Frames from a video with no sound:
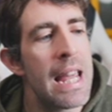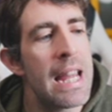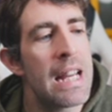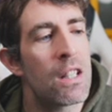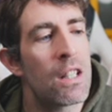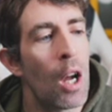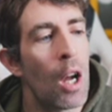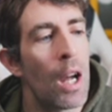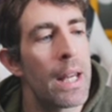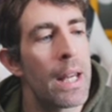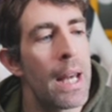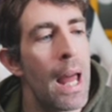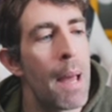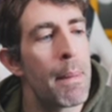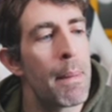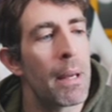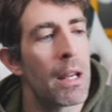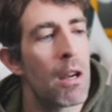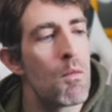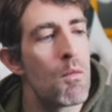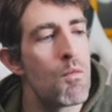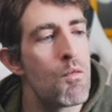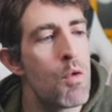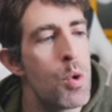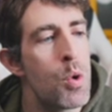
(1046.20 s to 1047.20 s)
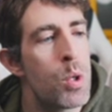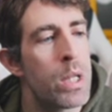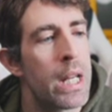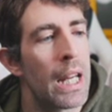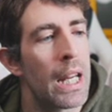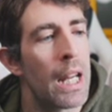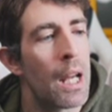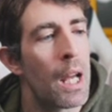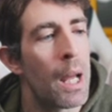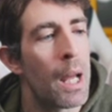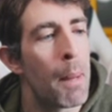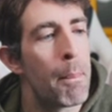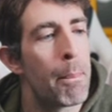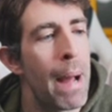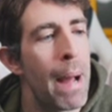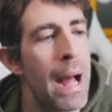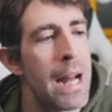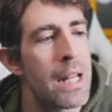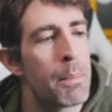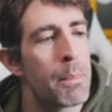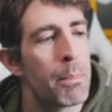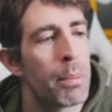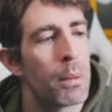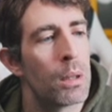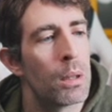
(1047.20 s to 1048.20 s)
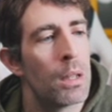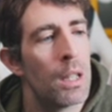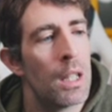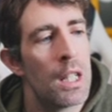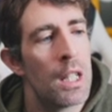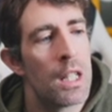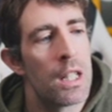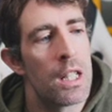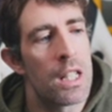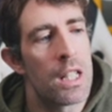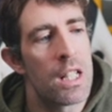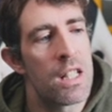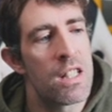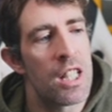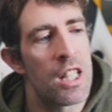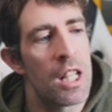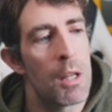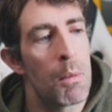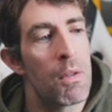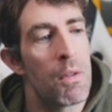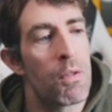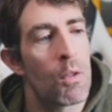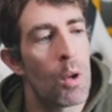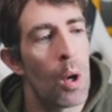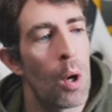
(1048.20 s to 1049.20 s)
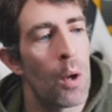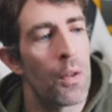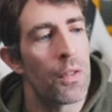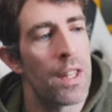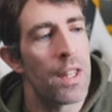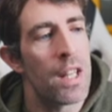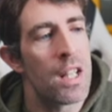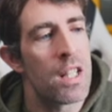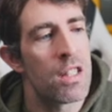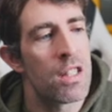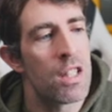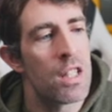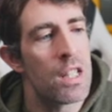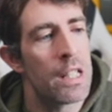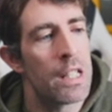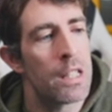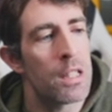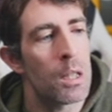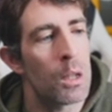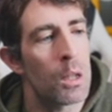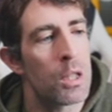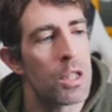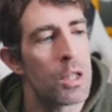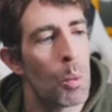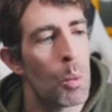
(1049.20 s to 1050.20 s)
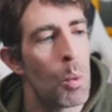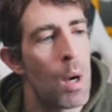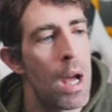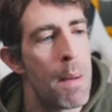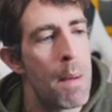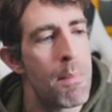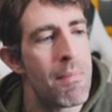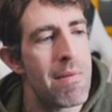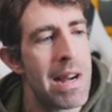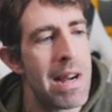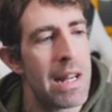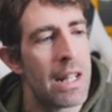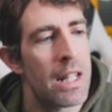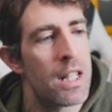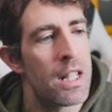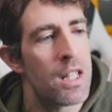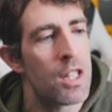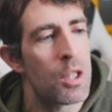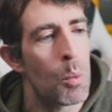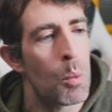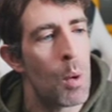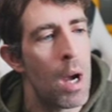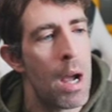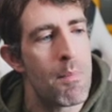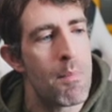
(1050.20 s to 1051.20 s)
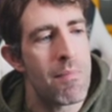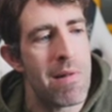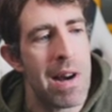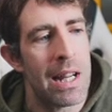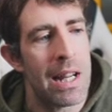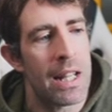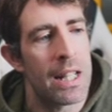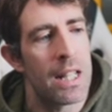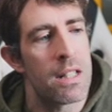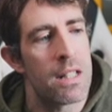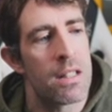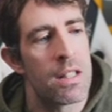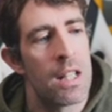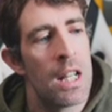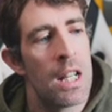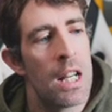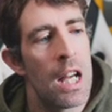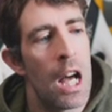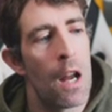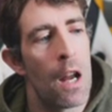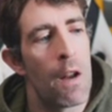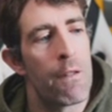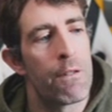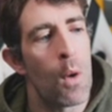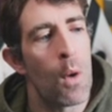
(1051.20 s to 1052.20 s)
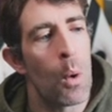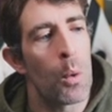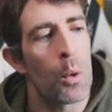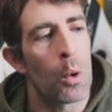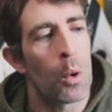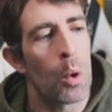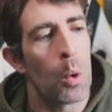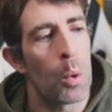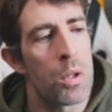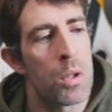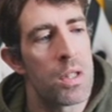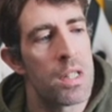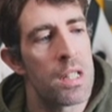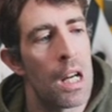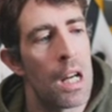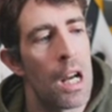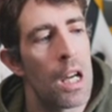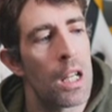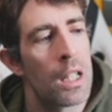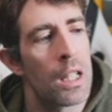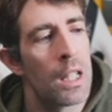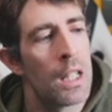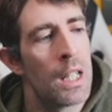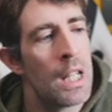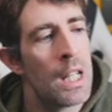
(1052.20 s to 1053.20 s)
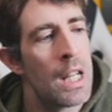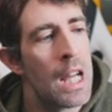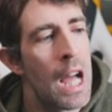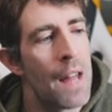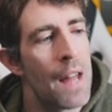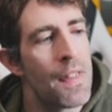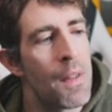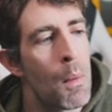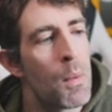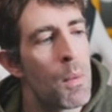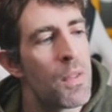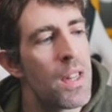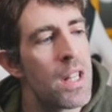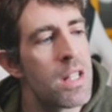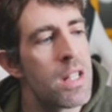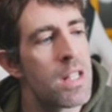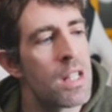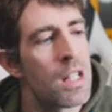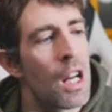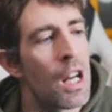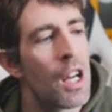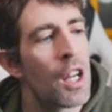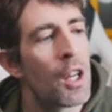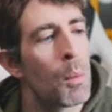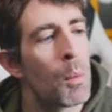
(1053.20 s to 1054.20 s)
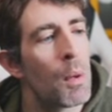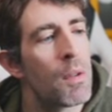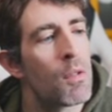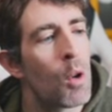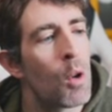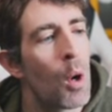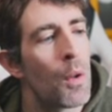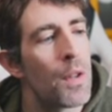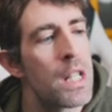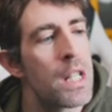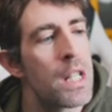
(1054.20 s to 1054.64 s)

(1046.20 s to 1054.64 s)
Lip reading: dynamic routing compatible, you can see we've got this little square bracket, and a folder called slug. And then within slug, we've got this